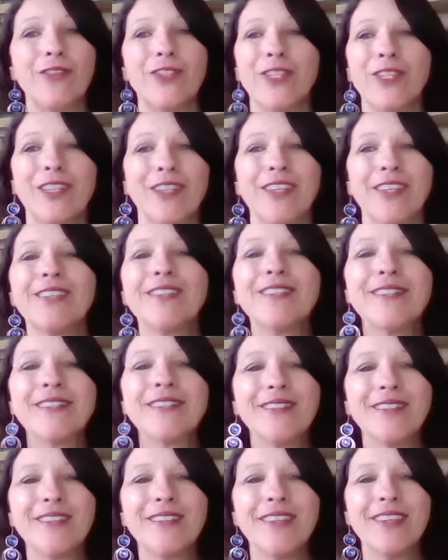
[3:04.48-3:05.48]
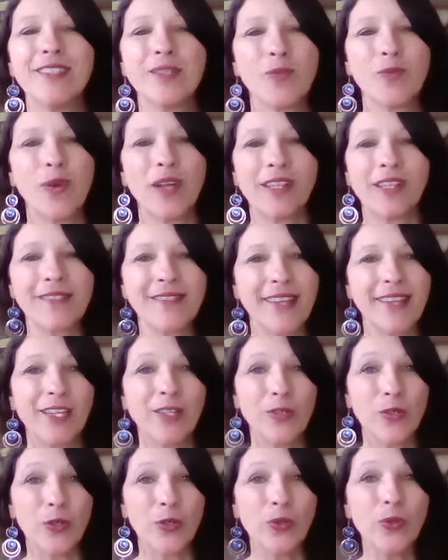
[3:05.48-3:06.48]
done this as well as I
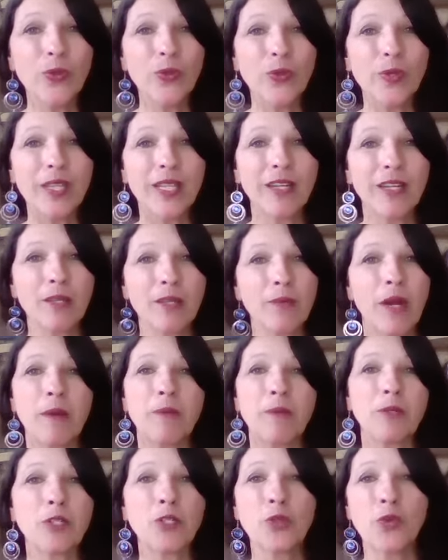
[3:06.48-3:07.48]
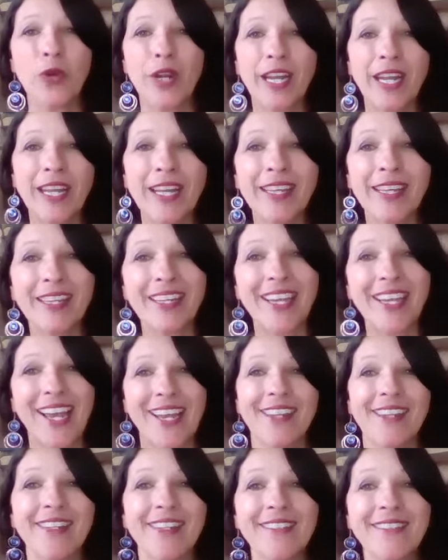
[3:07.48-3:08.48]
do without the proper training and the
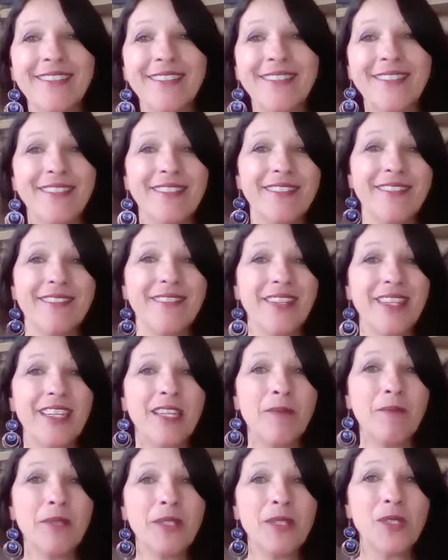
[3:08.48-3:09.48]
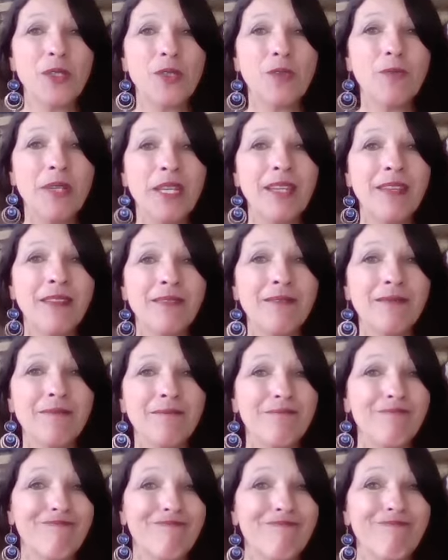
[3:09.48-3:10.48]
guidance. And I'm assuming
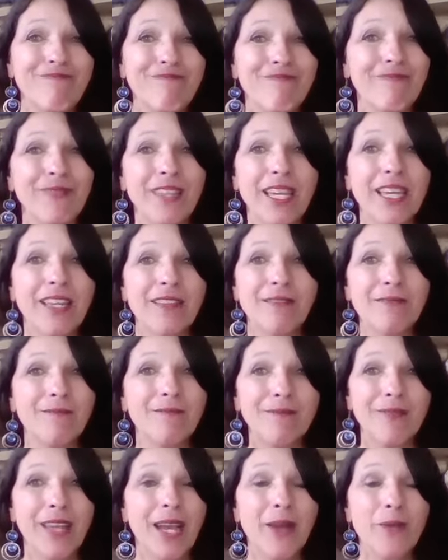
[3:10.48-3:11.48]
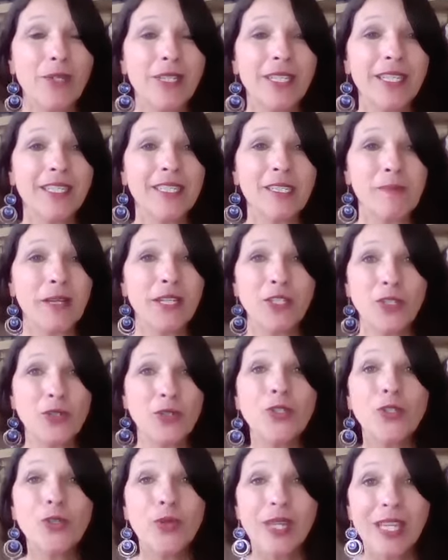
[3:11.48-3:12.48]
that I wouldn't expect you
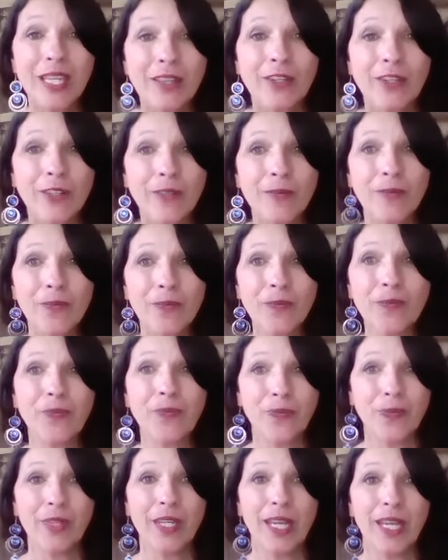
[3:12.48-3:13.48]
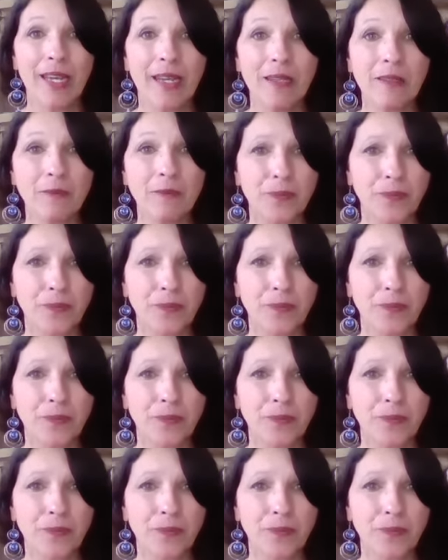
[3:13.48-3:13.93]
to either, okay?